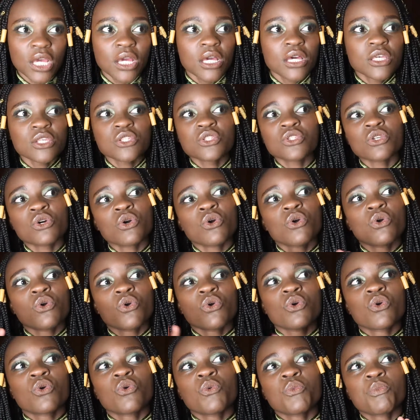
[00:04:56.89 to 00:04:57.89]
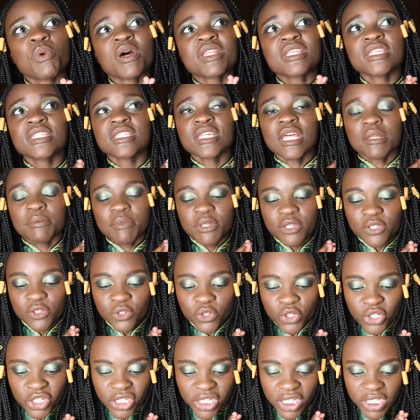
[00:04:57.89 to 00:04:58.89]
So patterns can be
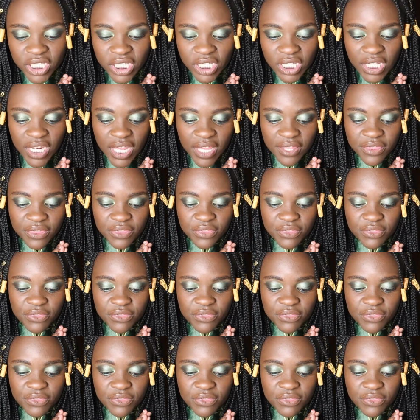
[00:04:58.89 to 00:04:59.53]
created